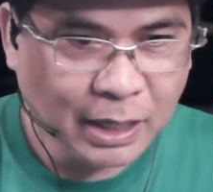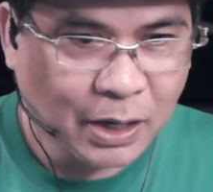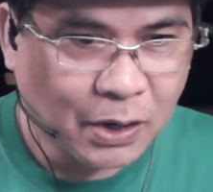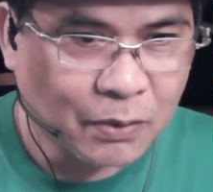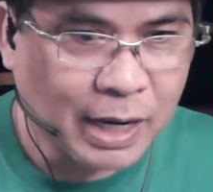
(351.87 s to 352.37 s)

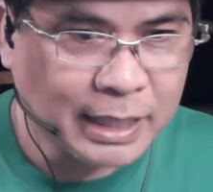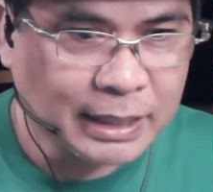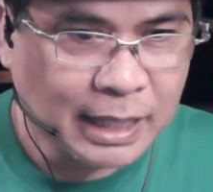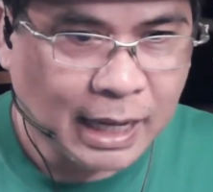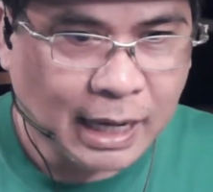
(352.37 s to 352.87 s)
All
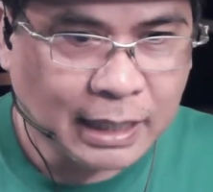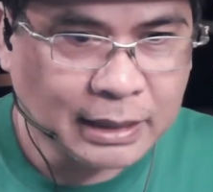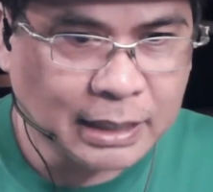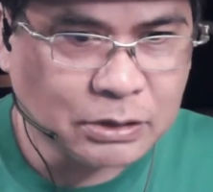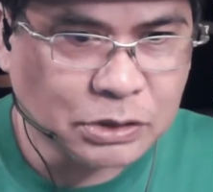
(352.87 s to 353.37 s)
right. I'd
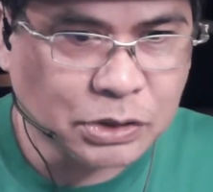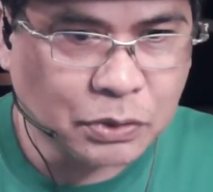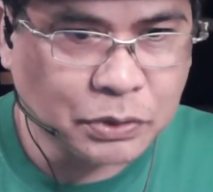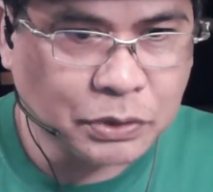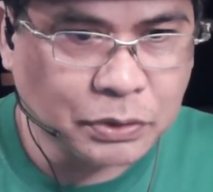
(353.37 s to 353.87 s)
like to
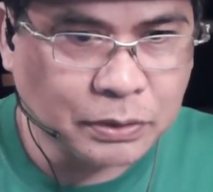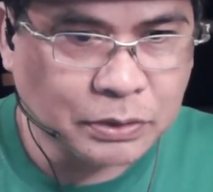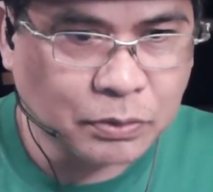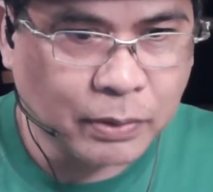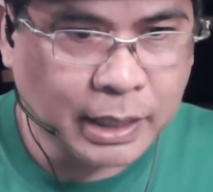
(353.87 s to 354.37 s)
show you
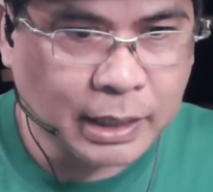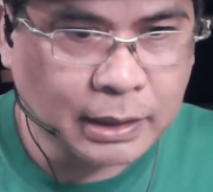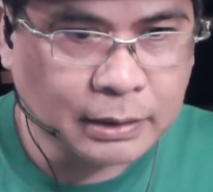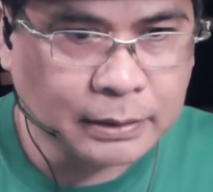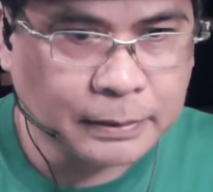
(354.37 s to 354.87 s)
as
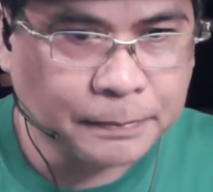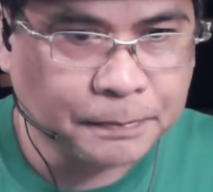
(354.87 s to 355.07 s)
well.